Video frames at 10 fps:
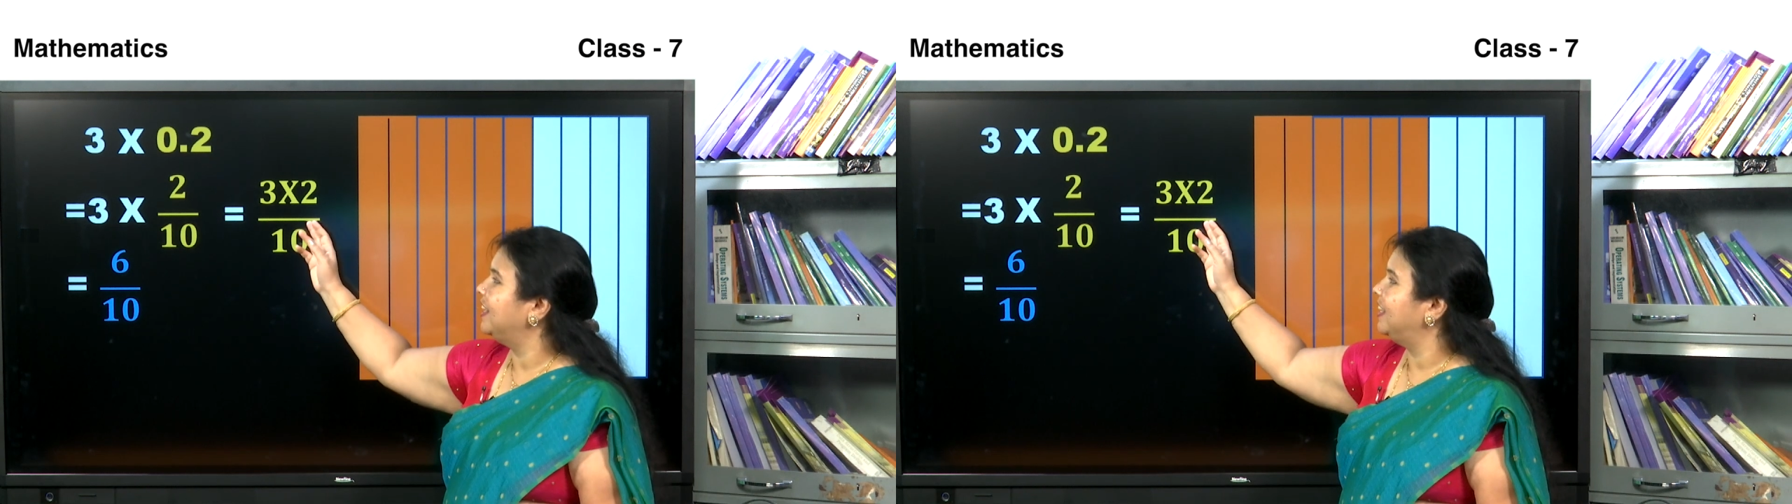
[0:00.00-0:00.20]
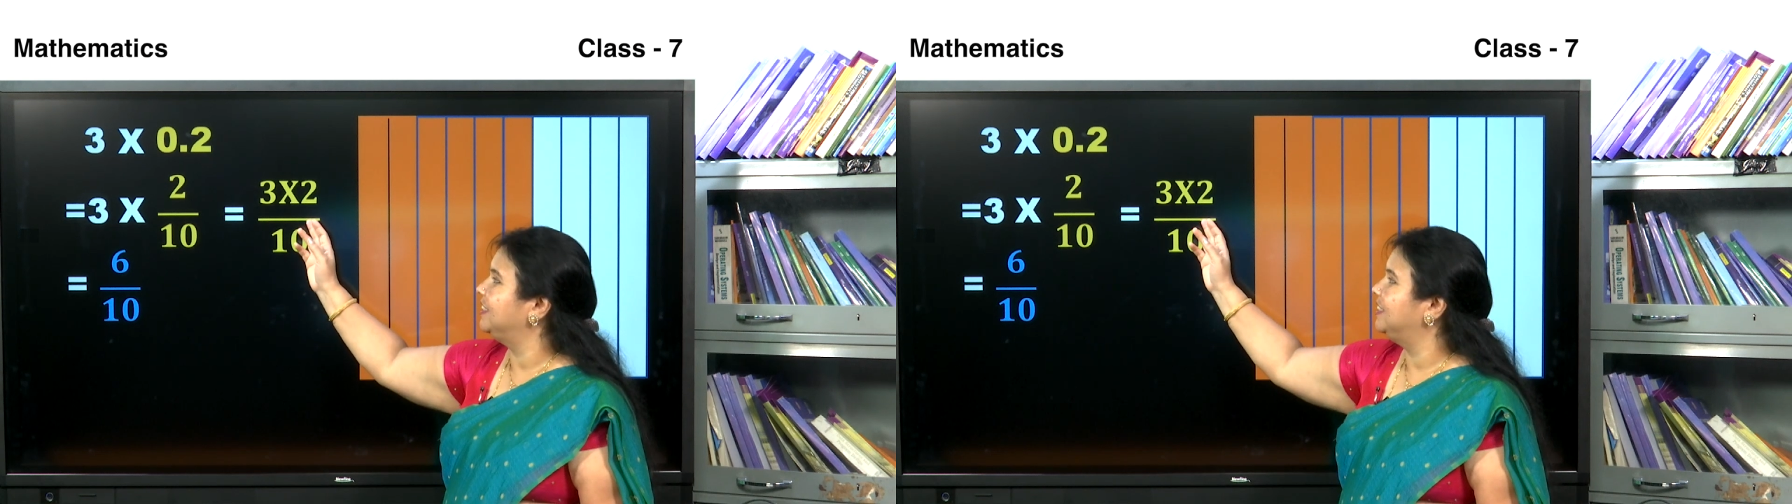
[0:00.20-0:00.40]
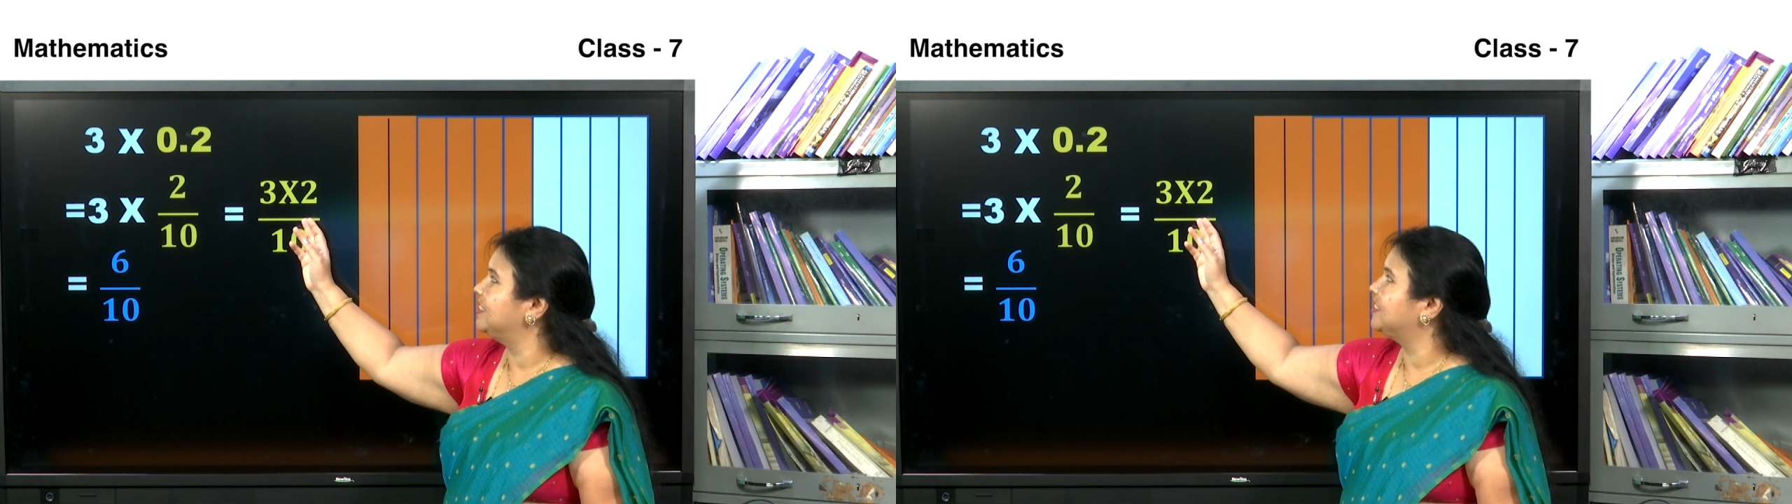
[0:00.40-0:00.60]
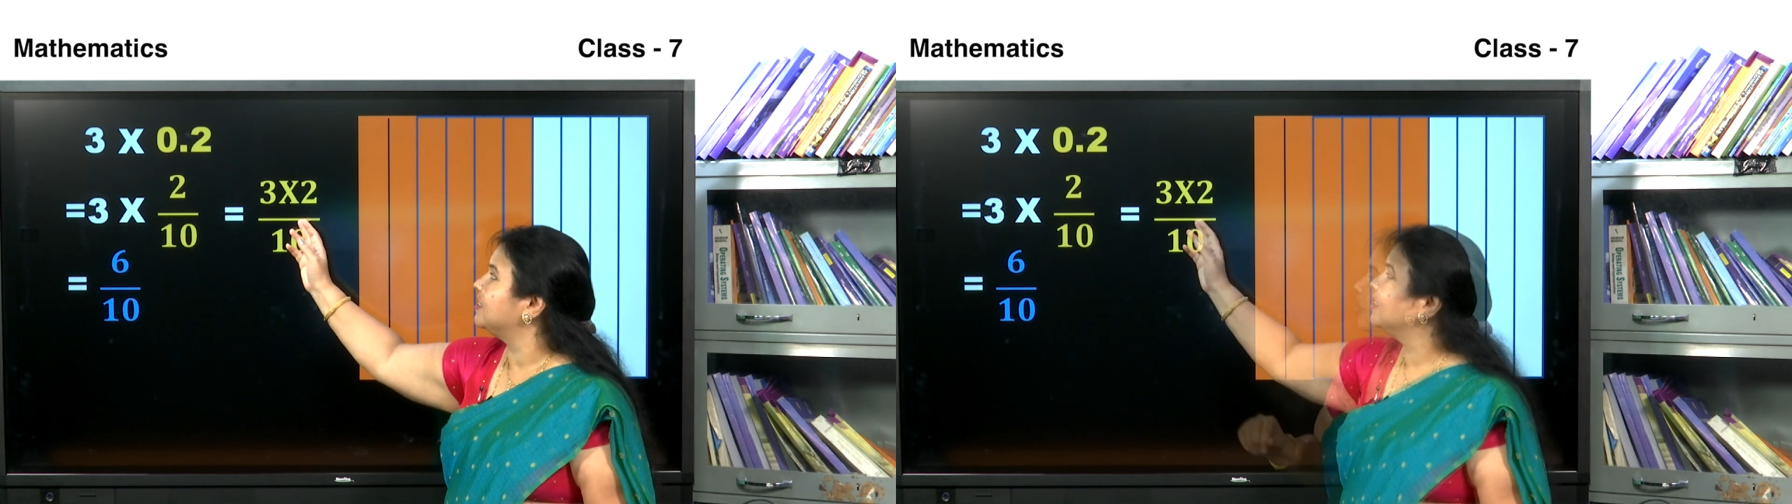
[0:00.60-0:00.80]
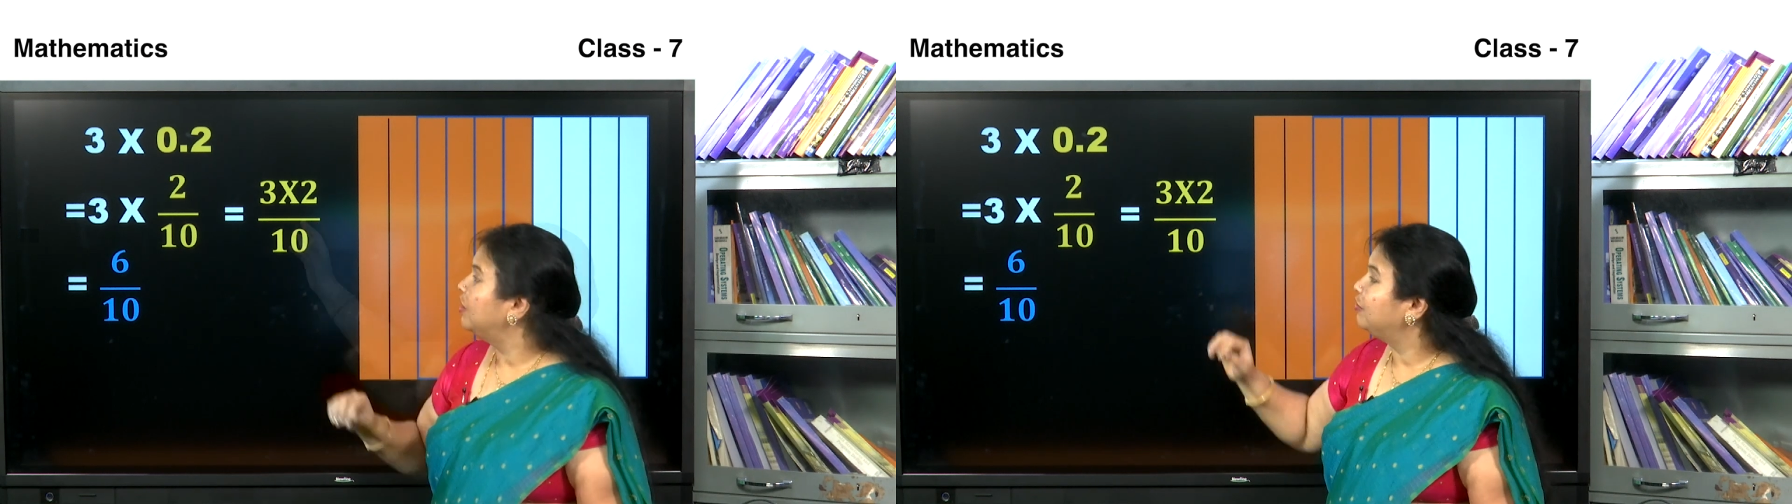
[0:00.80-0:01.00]
like this.
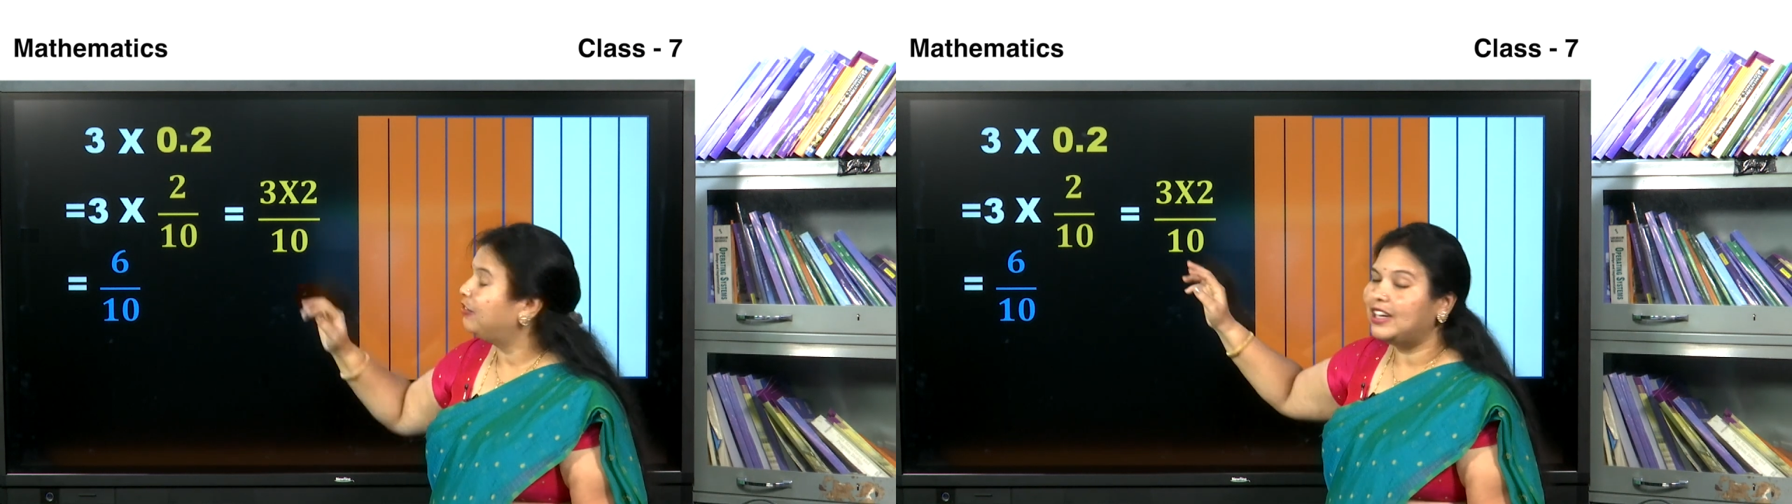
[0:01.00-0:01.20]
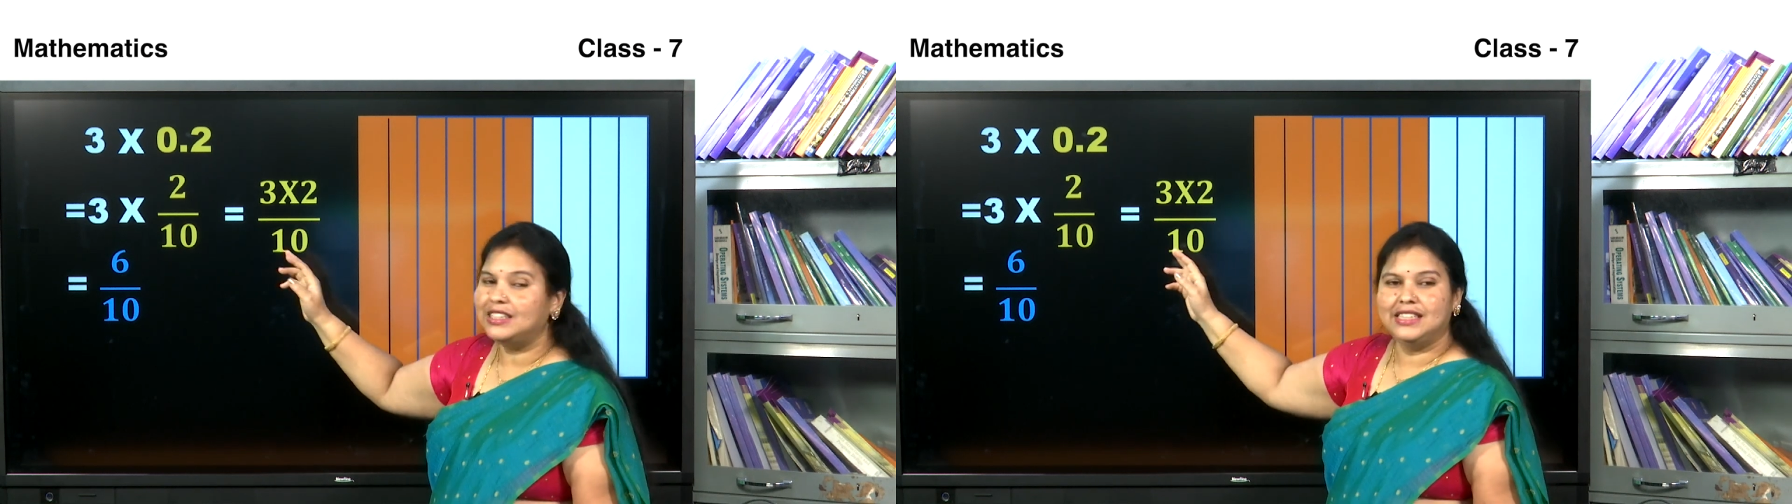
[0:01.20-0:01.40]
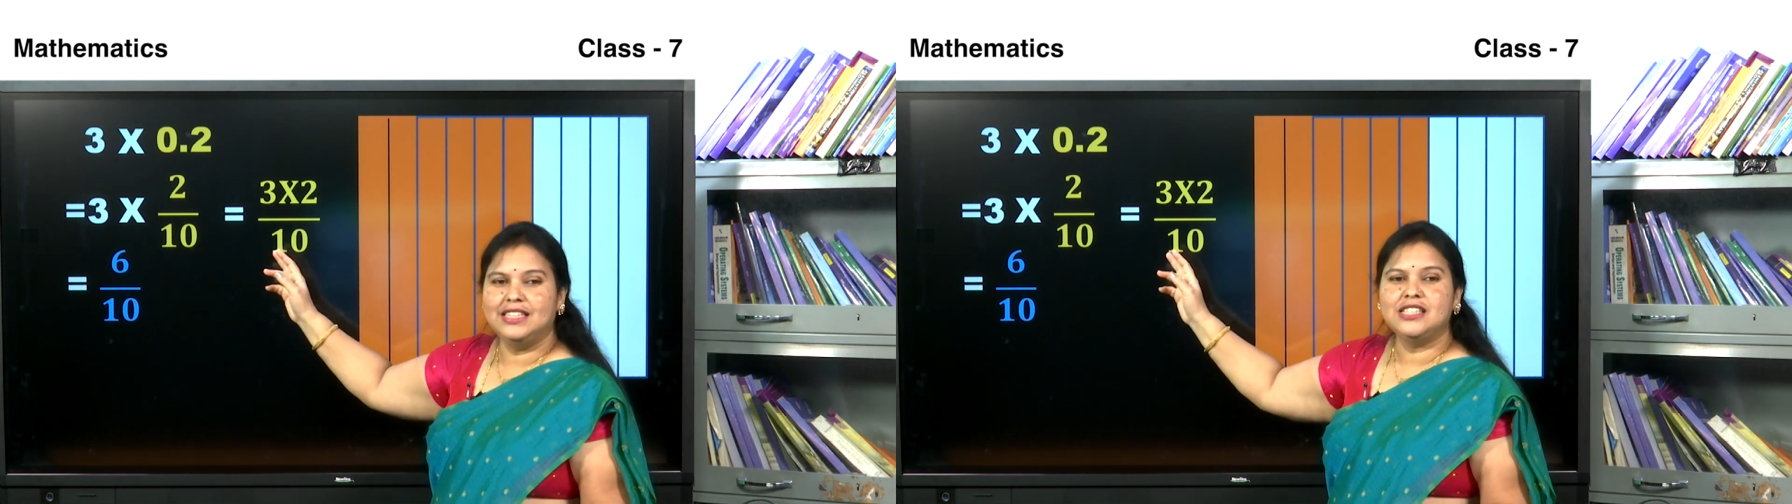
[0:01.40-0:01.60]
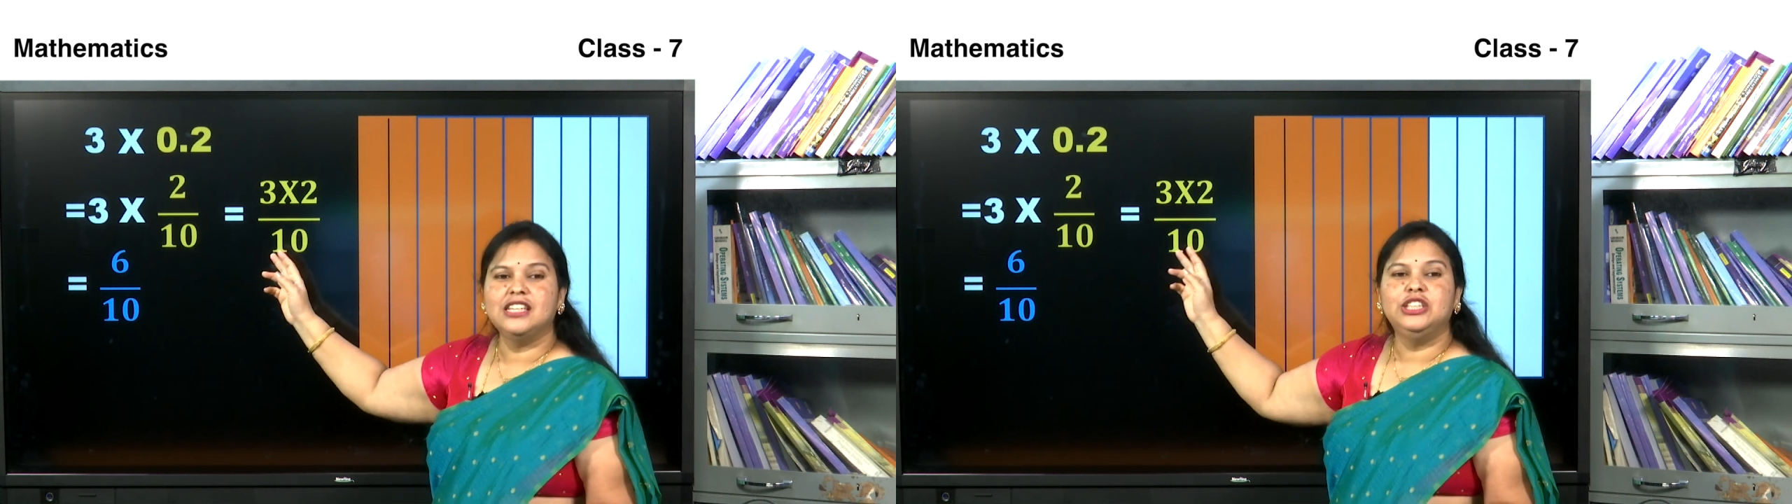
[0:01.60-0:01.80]
For this,